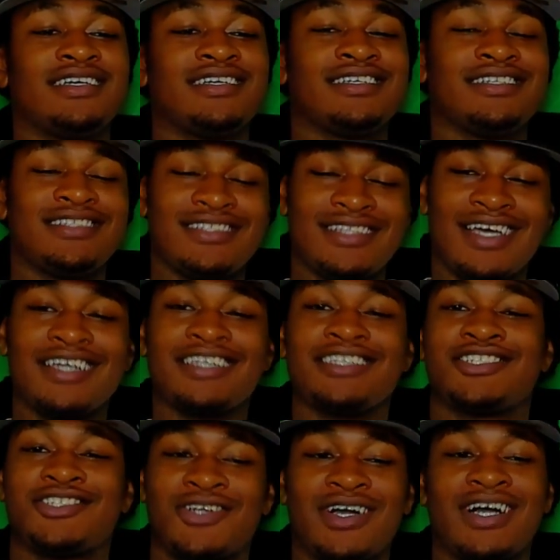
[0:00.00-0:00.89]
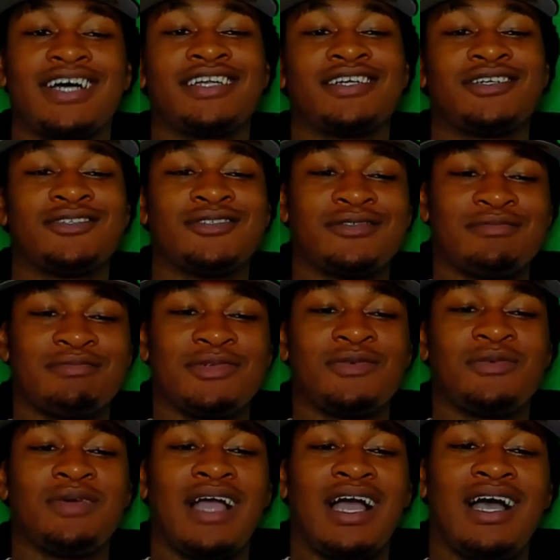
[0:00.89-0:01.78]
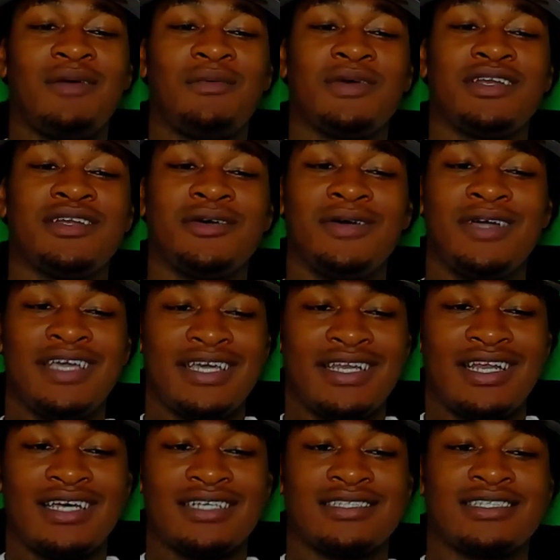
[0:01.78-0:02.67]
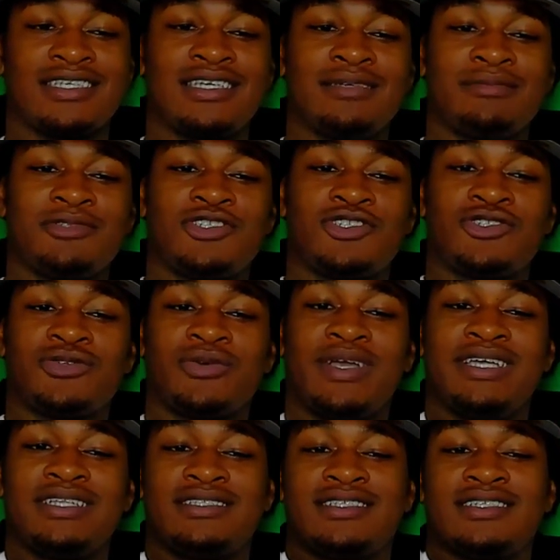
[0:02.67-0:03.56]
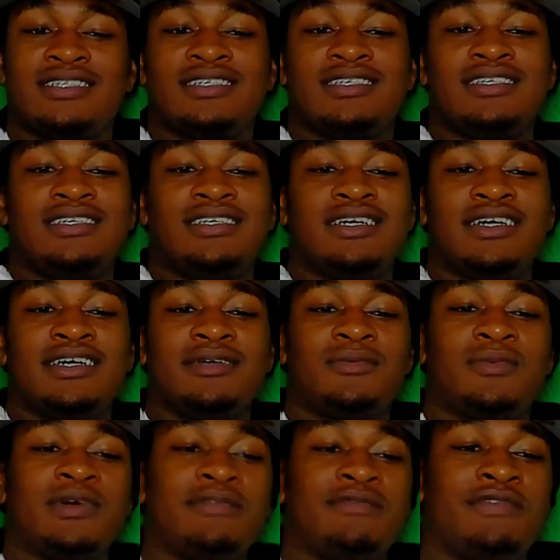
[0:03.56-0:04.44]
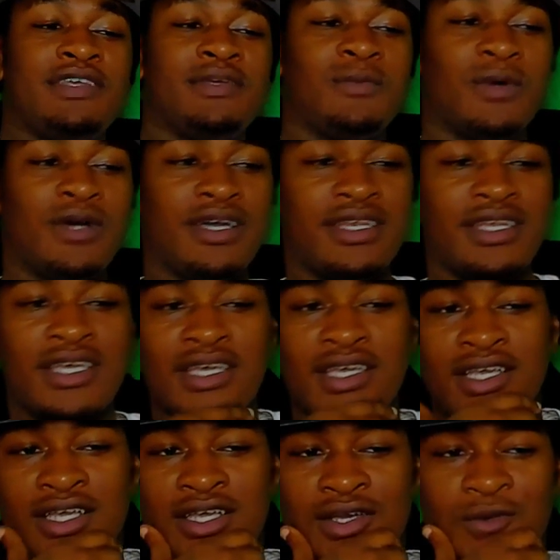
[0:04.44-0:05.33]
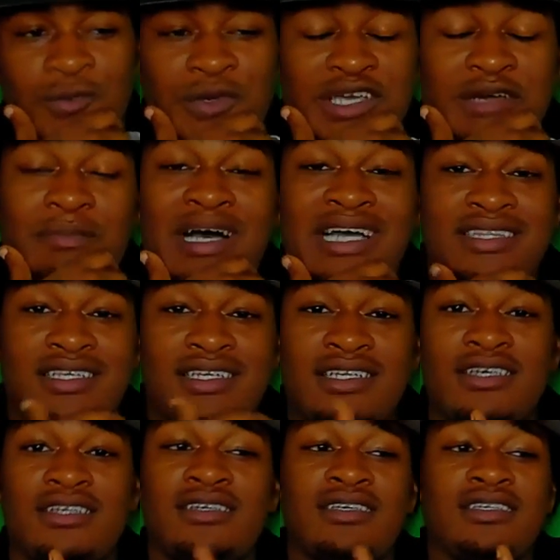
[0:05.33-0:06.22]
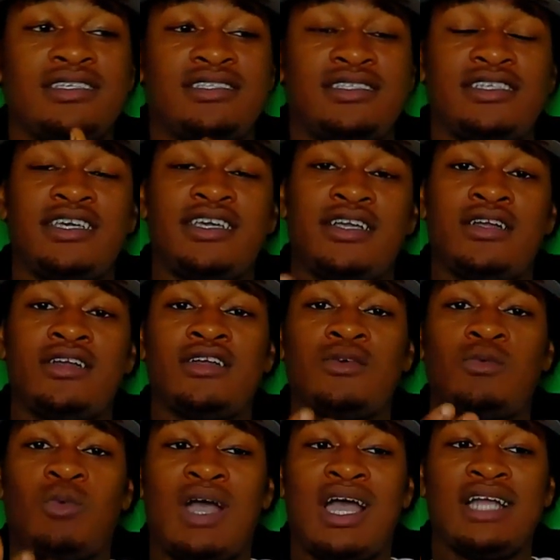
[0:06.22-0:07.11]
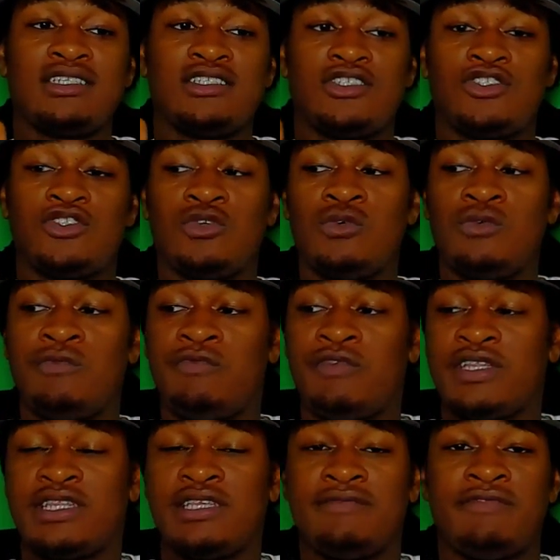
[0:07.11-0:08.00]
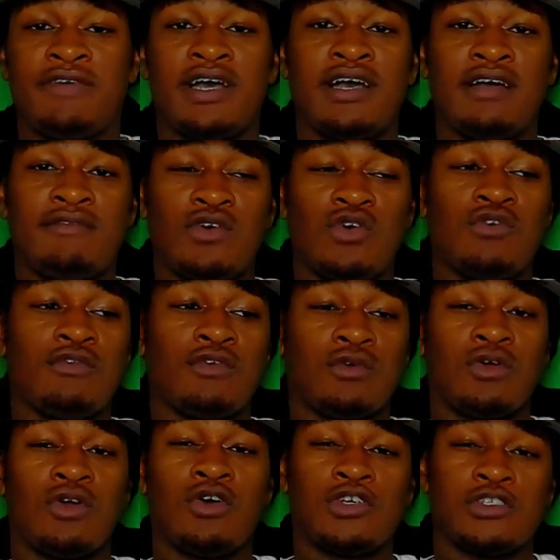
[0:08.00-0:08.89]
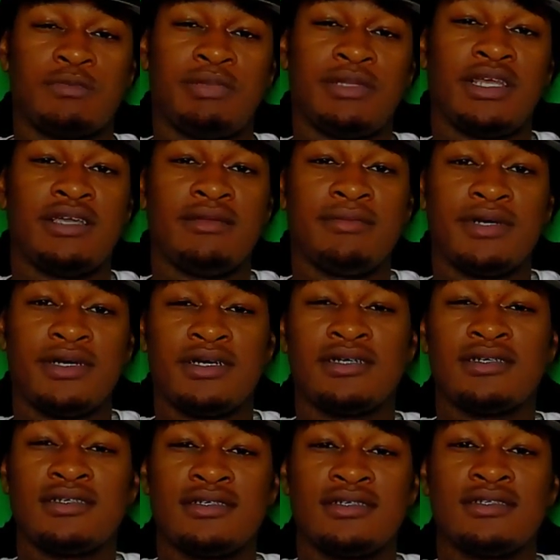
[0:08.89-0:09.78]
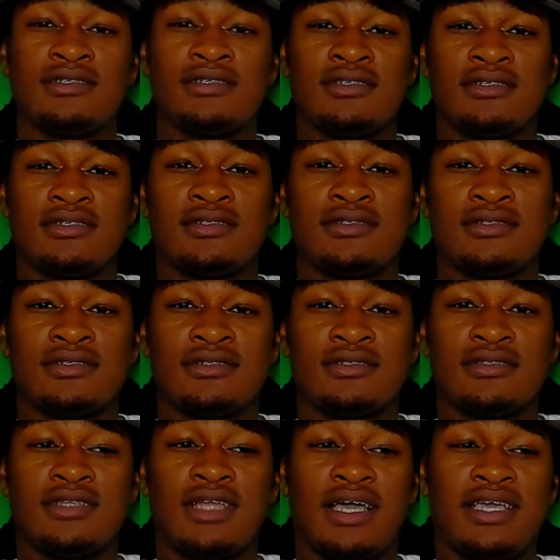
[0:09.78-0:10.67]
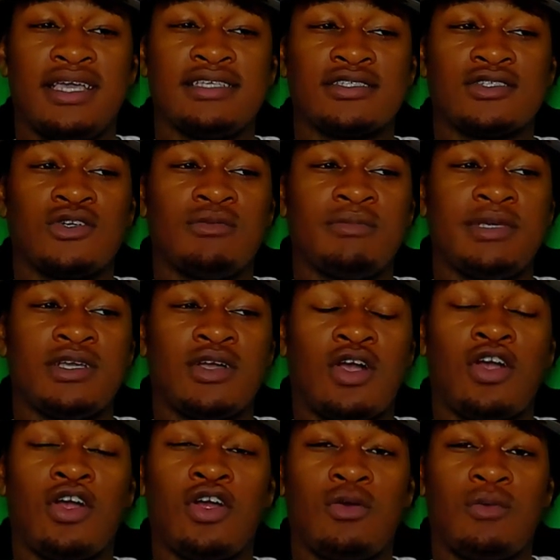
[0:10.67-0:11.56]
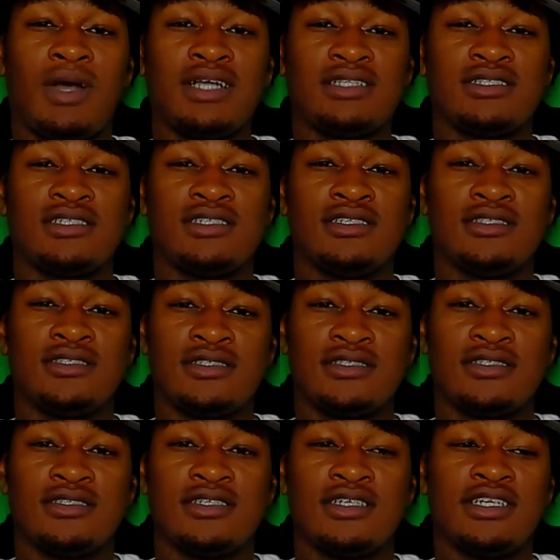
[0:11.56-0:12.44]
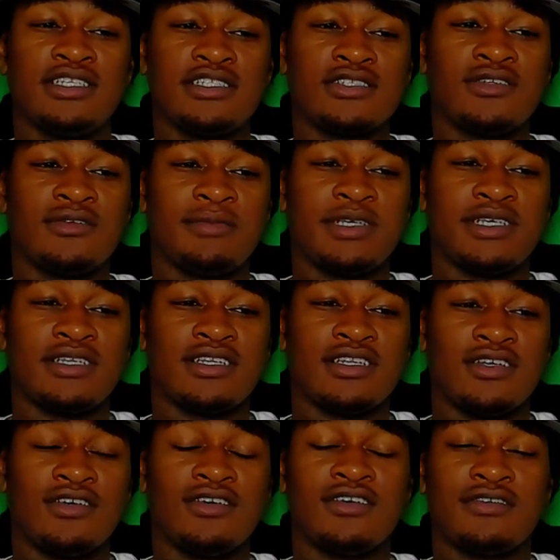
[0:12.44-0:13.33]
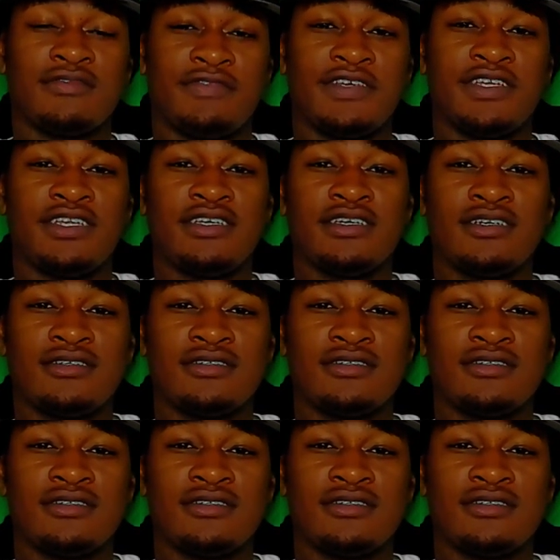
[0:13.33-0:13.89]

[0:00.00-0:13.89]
Nice try, though. But I went on here and I skipped straight to the Dutch 1v1. We about to literally sit here and watch 255 overalls play, bro. Like, it's going to be hard watching this. And it's going to be a long video.